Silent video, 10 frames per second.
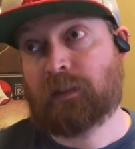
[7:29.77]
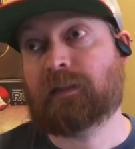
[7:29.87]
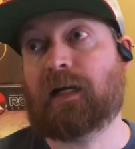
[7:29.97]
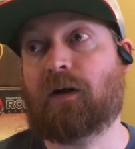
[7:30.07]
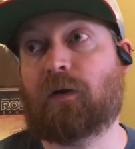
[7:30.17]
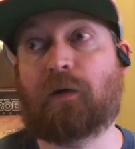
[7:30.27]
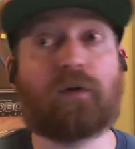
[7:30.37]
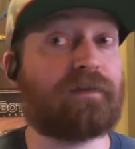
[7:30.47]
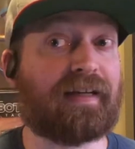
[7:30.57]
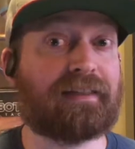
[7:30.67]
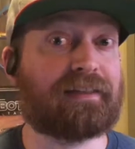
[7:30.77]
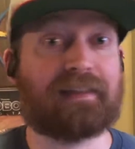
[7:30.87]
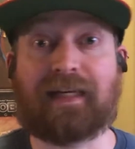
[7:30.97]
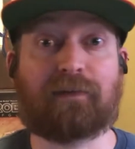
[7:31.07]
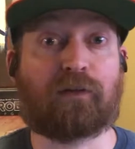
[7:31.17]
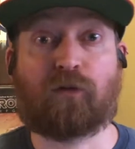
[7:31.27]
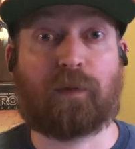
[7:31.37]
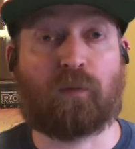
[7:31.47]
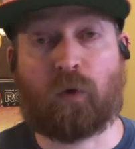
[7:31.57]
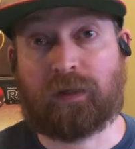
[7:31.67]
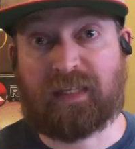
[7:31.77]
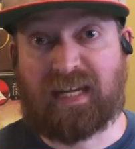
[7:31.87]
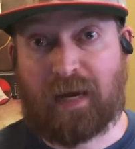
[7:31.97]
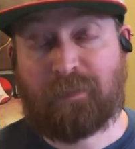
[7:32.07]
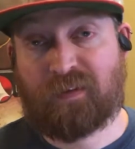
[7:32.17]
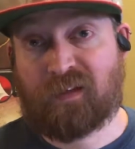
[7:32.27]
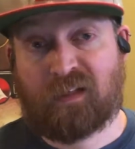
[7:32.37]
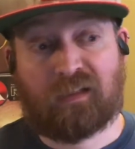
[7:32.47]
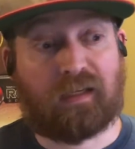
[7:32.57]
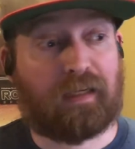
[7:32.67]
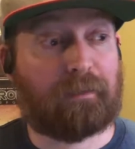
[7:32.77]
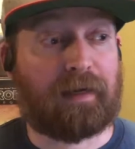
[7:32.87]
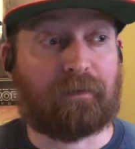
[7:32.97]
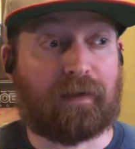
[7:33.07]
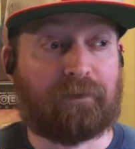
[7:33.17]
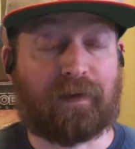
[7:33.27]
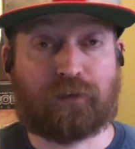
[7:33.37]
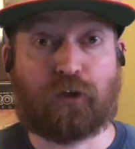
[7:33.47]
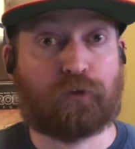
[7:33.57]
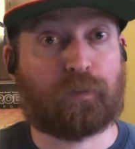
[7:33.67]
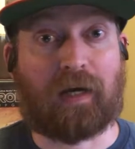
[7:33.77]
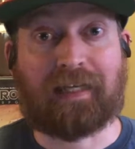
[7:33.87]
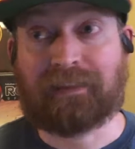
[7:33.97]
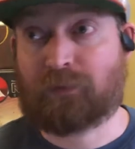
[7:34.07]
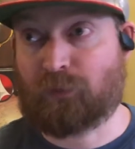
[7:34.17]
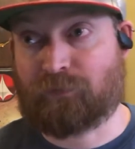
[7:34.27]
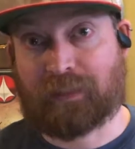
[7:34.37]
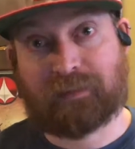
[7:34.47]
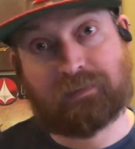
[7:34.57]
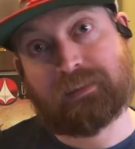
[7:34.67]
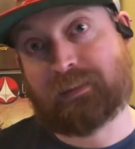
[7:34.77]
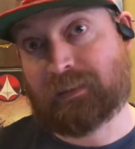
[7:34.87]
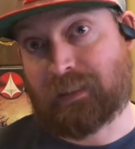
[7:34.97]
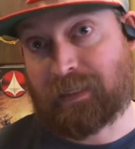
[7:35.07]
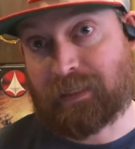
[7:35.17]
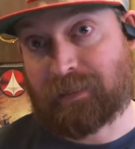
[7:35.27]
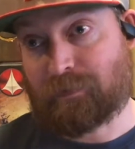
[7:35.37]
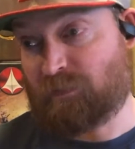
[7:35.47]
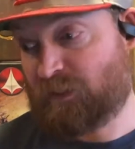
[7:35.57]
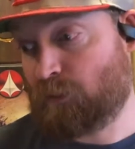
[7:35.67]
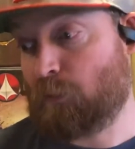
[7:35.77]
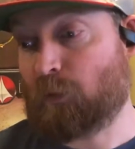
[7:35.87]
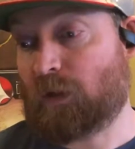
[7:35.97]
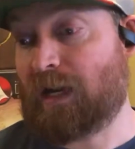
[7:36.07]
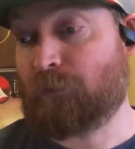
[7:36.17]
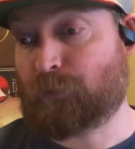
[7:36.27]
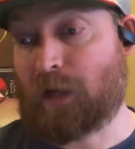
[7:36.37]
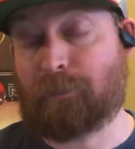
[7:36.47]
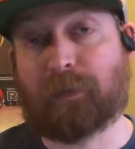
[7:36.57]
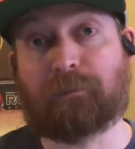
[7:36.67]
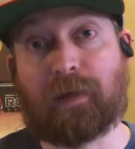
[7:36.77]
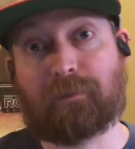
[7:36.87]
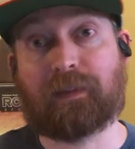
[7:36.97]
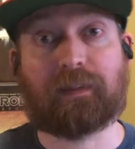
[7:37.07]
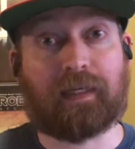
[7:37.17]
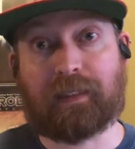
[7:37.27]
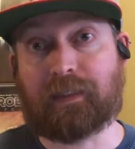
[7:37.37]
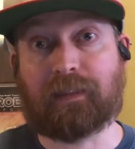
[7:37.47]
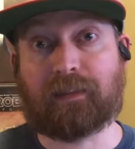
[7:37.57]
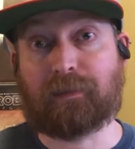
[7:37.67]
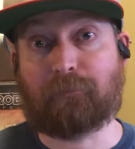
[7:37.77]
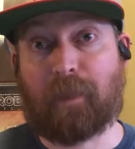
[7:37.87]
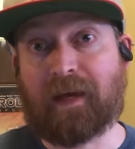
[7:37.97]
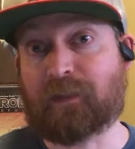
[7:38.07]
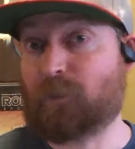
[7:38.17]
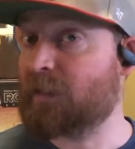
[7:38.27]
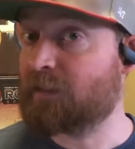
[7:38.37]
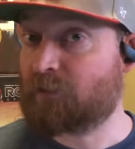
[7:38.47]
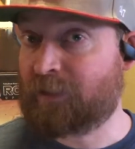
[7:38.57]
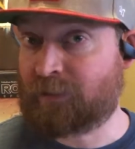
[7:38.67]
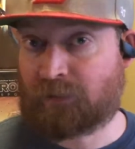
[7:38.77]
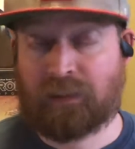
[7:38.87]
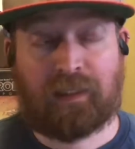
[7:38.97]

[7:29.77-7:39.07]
Now, I would have liked to seen that a little bit more in depth. If I chose practice, I would have liked to seen a morale drop, but maybe a XP increase.